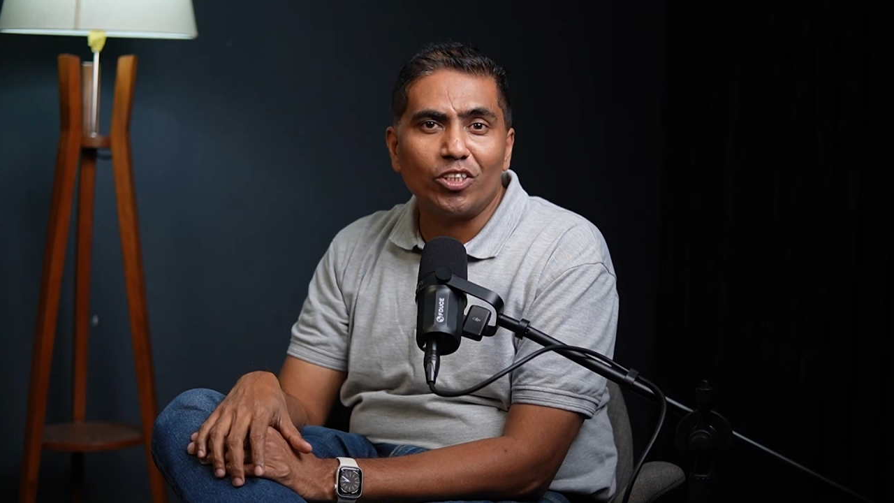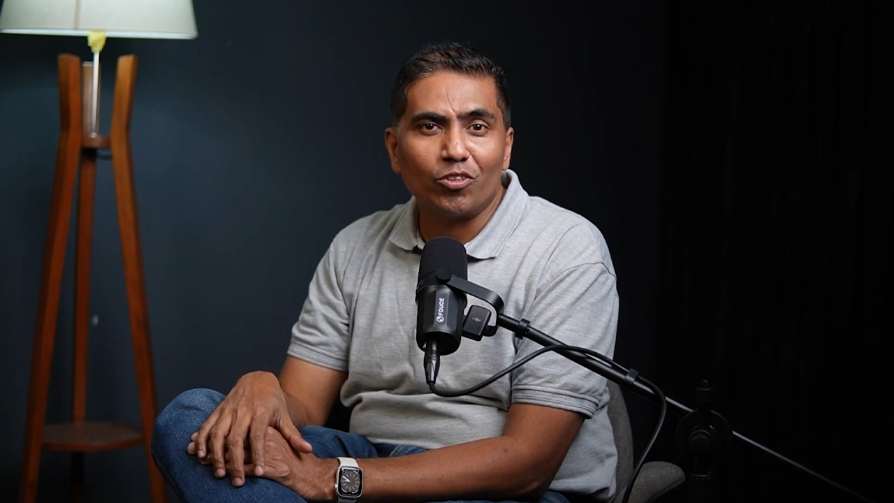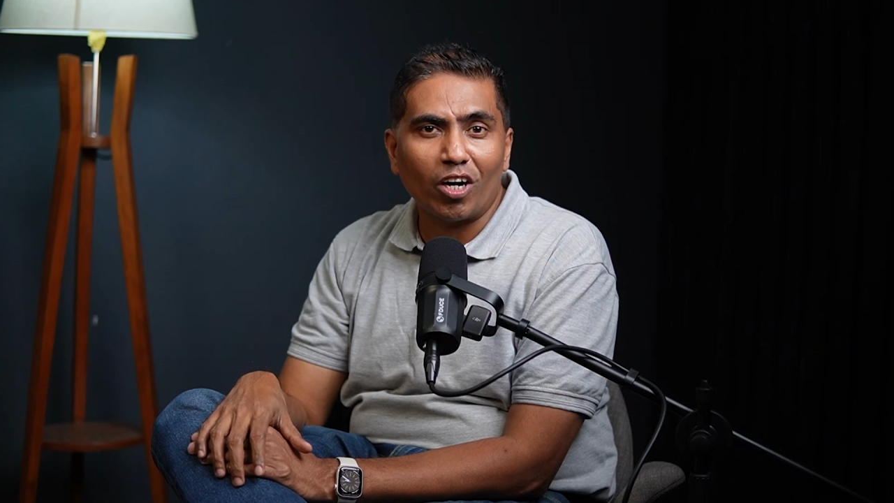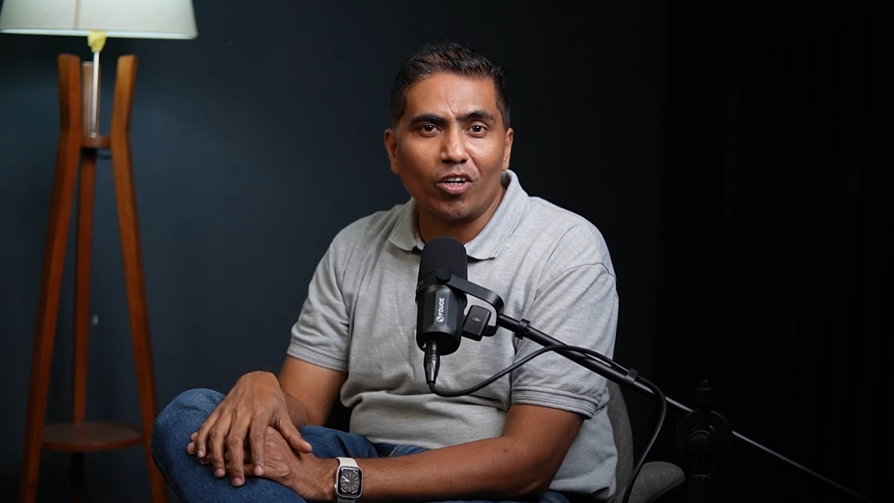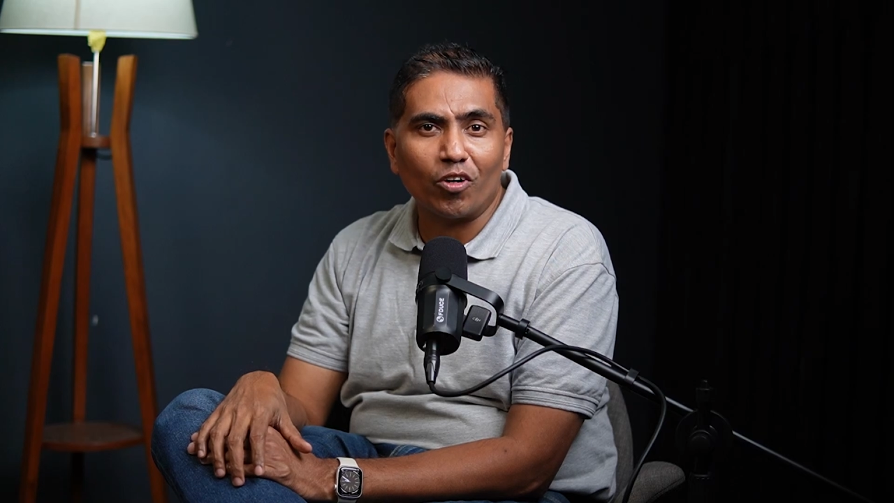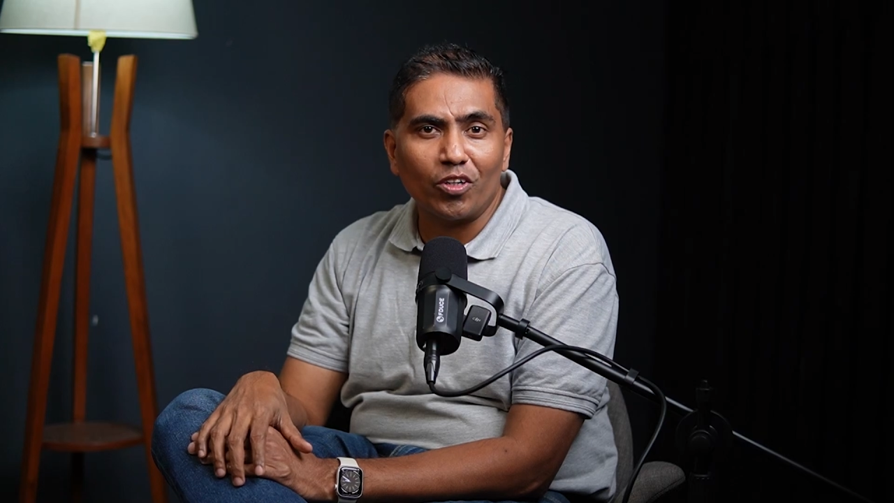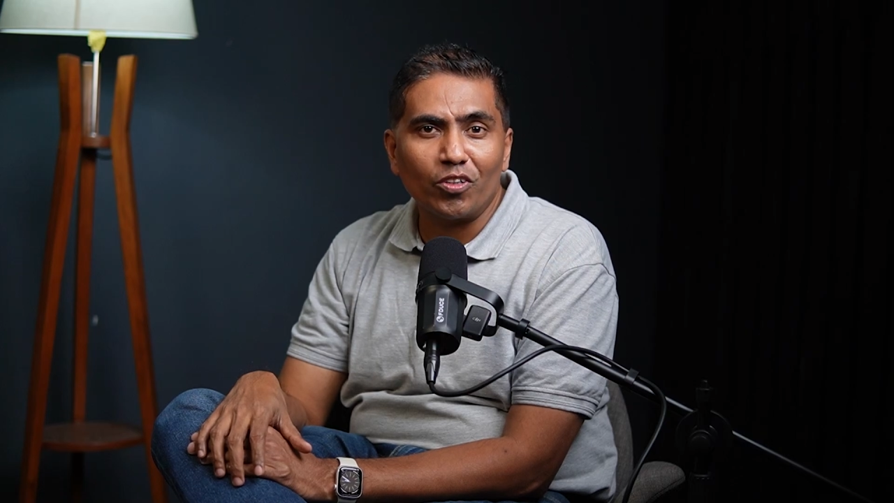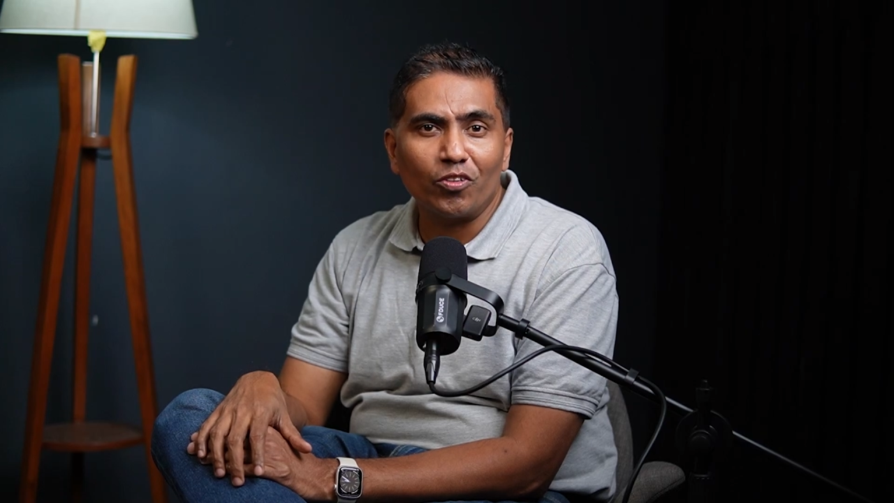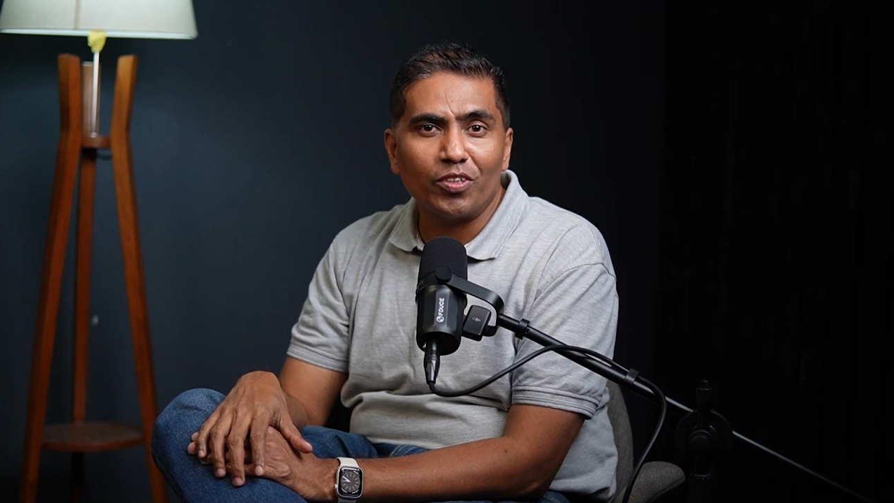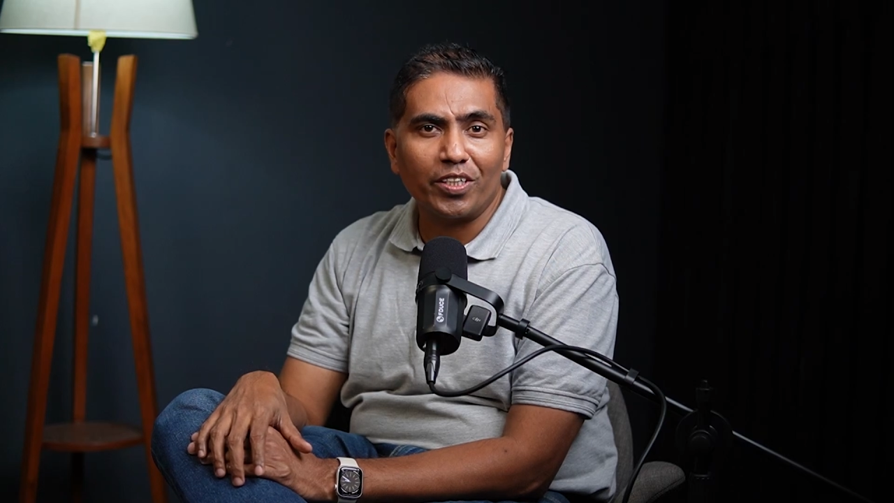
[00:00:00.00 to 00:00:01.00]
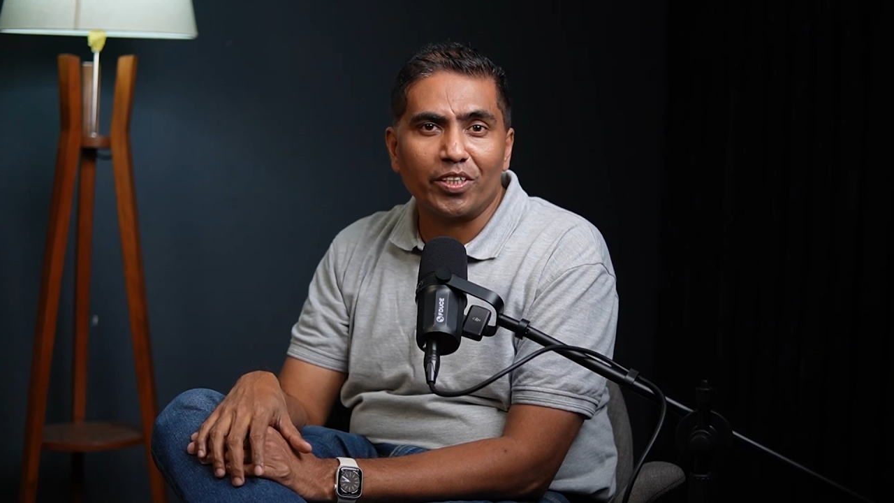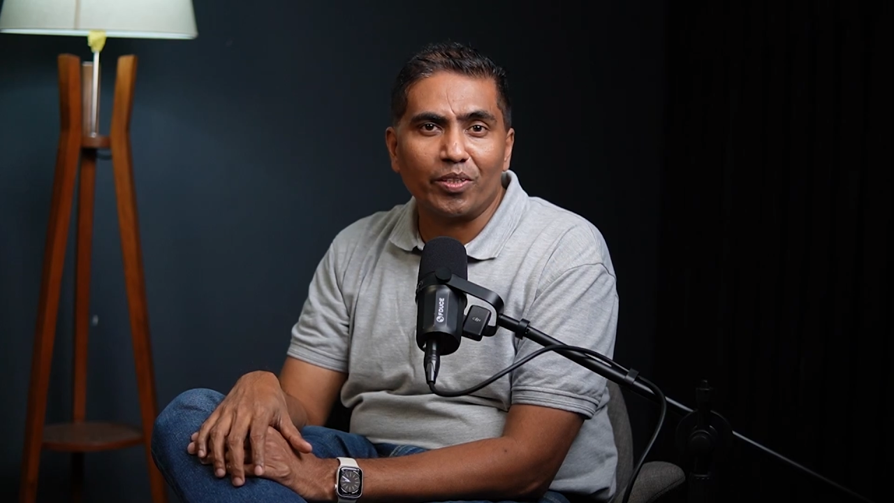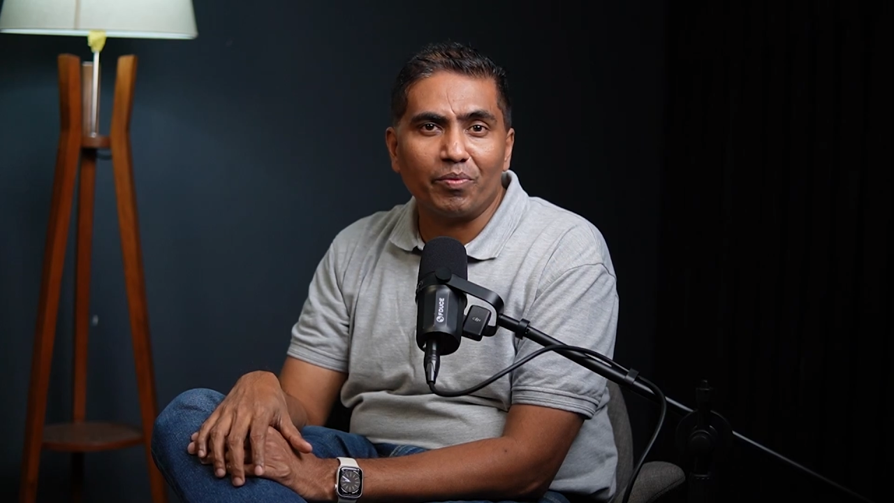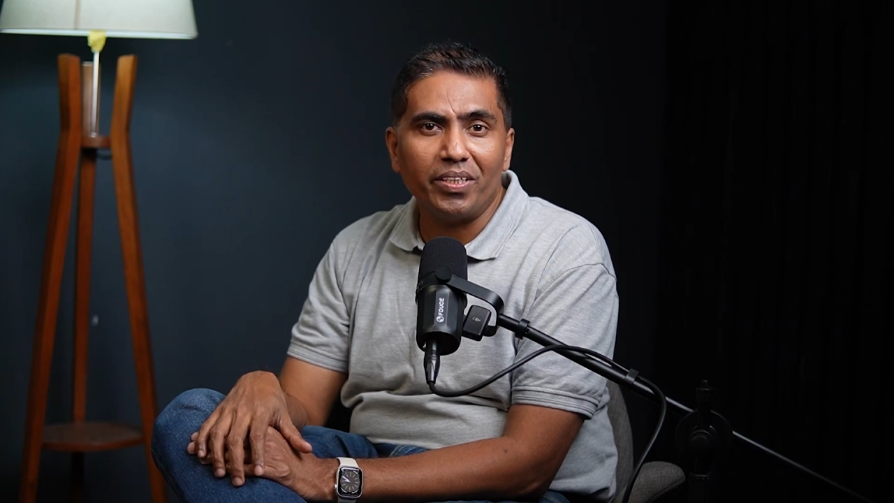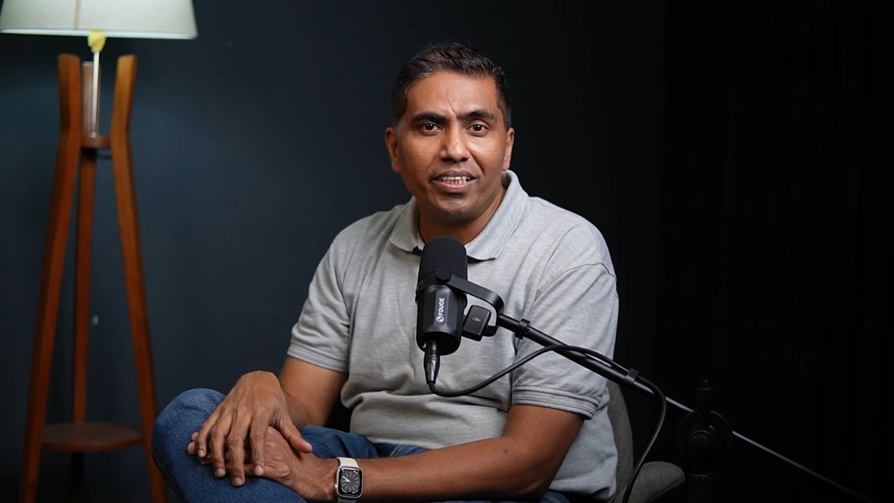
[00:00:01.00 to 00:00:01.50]
you are going to
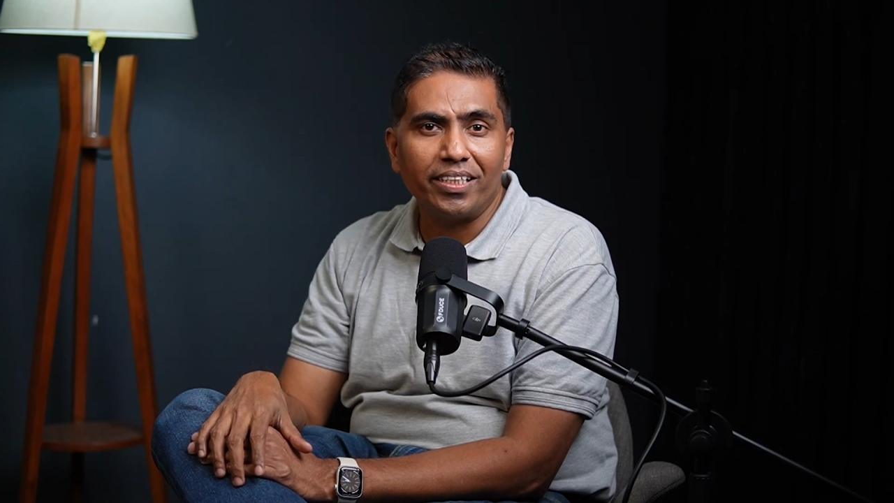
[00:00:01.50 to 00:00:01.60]
determine